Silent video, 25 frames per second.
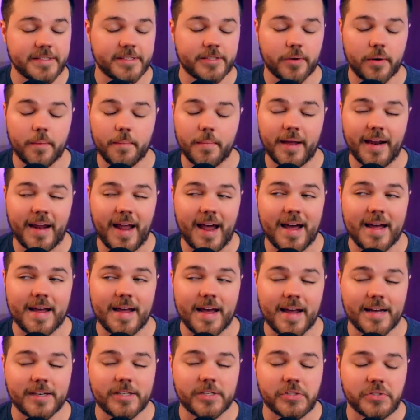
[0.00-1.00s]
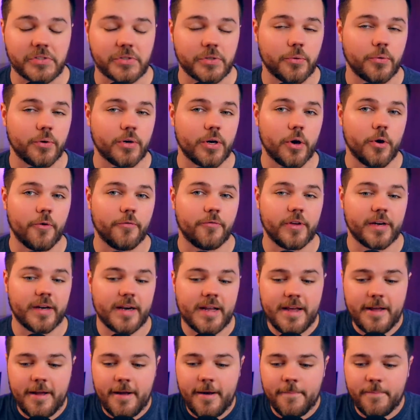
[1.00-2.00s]
So I'm like, I, I just don't know if
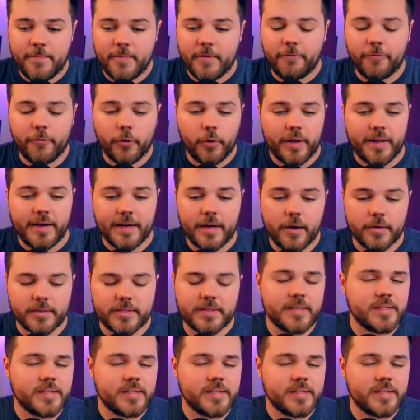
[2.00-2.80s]
it fully knows.